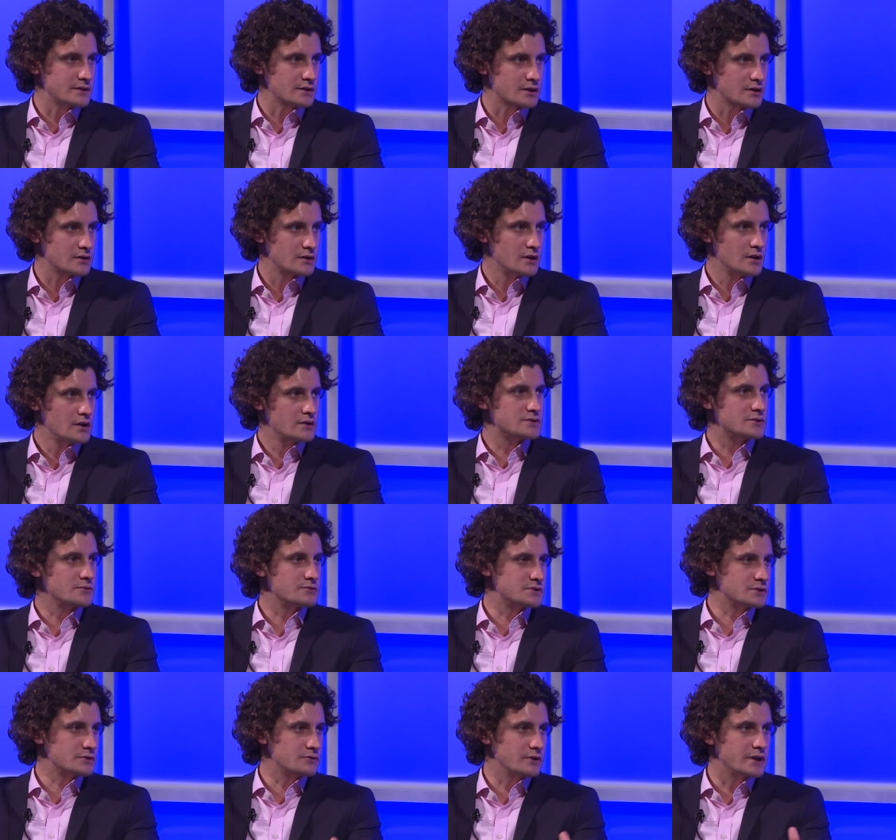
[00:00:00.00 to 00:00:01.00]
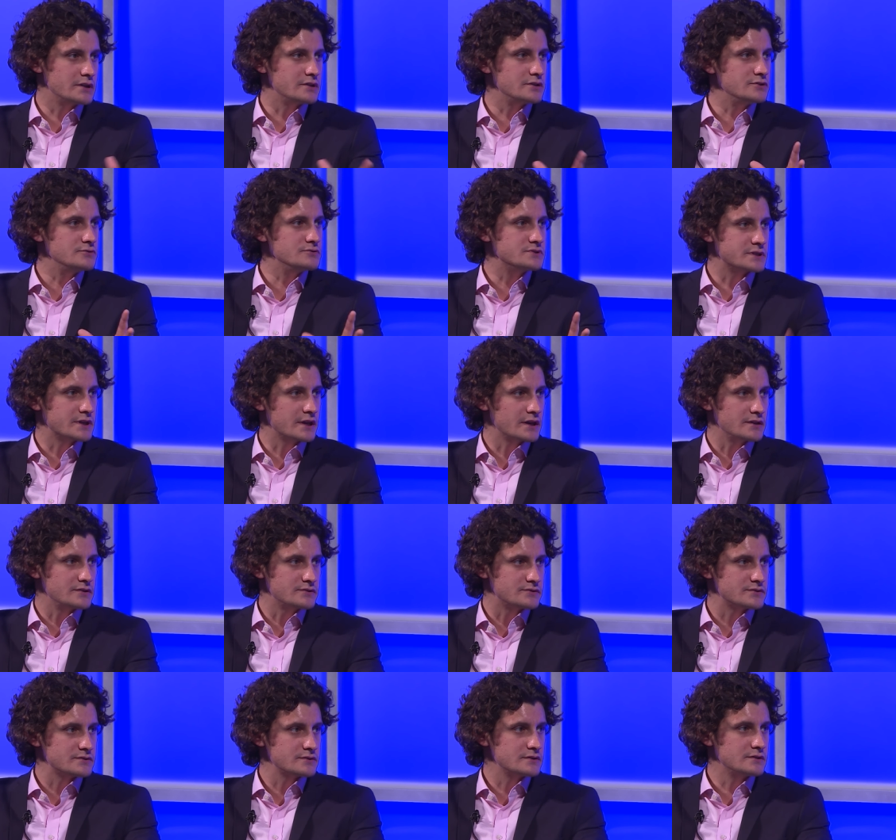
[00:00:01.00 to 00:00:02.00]
Mm-hmm. So it was a great use
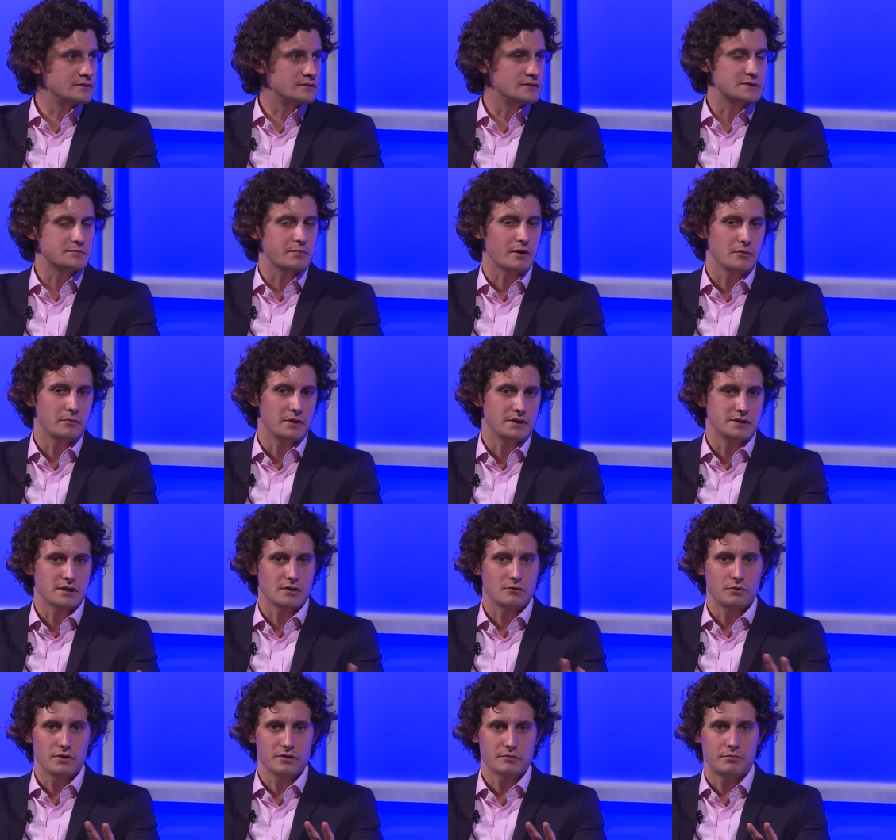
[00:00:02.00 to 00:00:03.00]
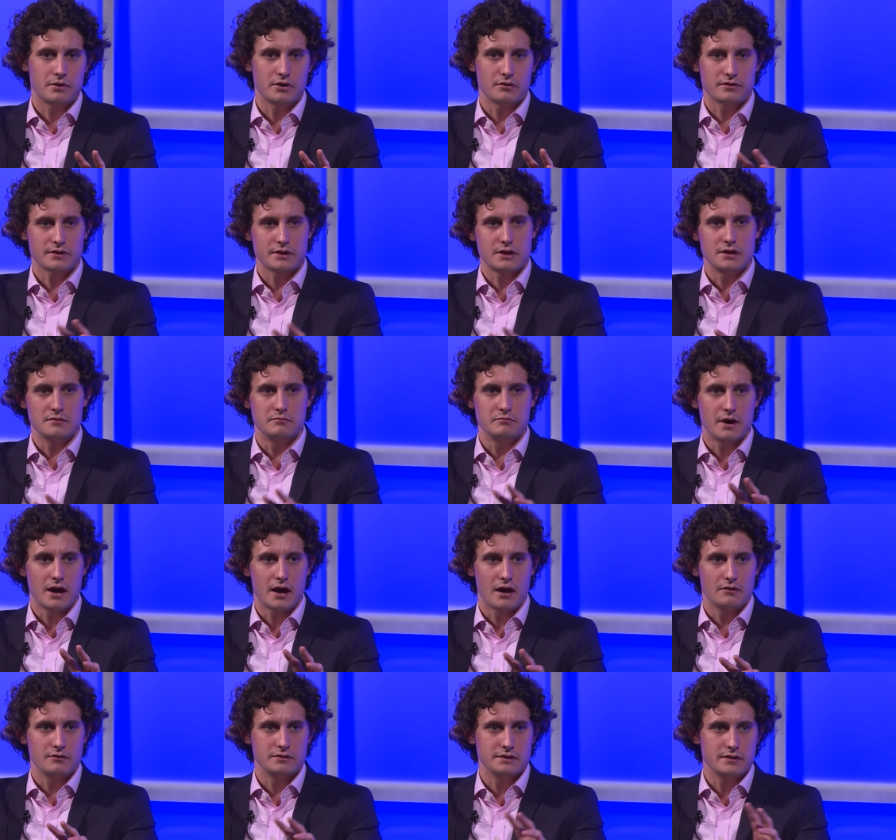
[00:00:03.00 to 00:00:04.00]
case in experimenting with both
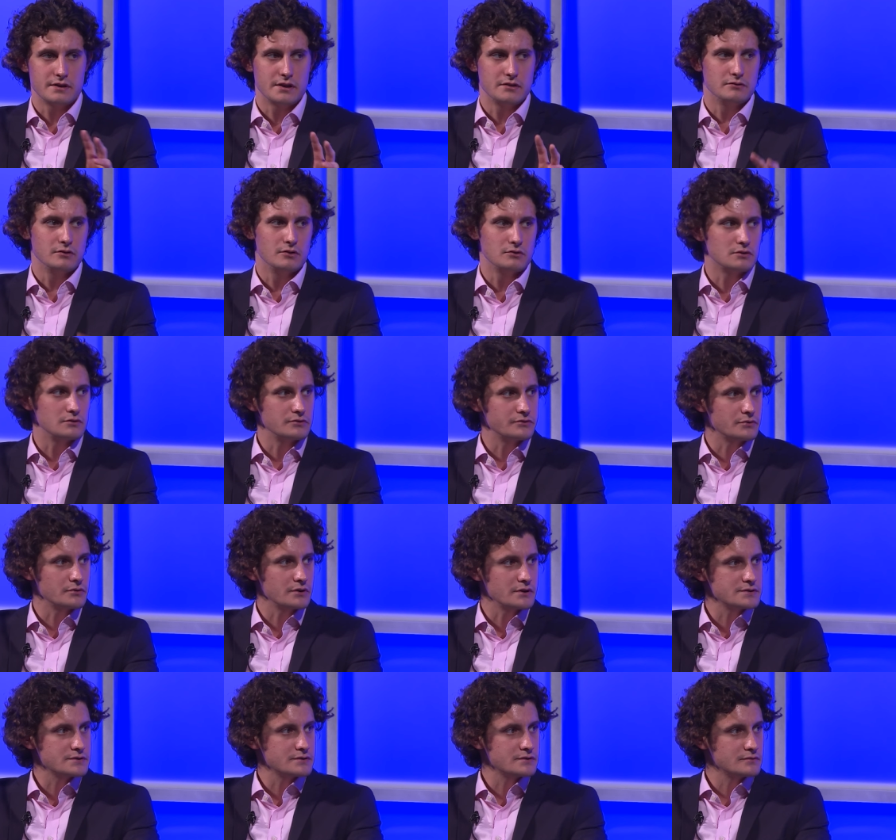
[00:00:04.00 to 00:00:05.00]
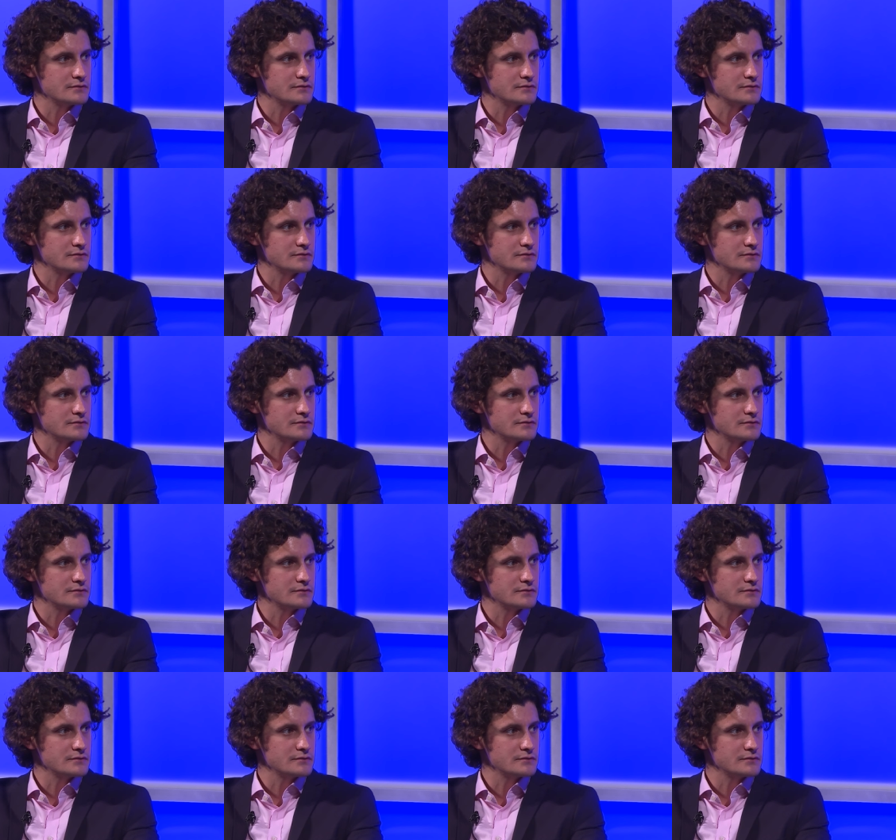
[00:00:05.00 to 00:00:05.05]
inbound and then local tourists.